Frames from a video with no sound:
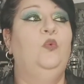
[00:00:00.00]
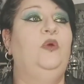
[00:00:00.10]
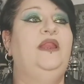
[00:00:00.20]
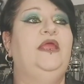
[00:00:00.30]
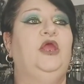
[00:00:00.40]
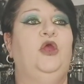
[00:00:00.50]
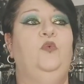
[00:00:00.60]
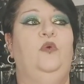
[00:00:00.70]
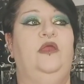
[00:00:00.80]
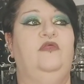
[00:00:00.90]
Will it go
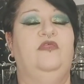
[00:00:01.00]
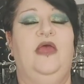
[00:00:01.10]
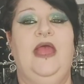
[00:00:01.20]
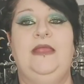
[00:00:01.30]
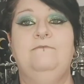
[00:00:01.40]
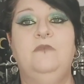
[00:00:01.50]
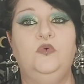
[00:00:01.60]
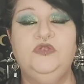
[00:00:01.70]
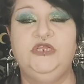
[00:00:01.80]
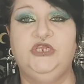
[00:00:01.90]
with a
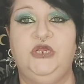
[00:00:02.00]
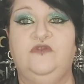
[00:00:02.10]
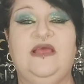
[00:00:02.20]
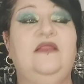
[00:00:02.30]
multitude?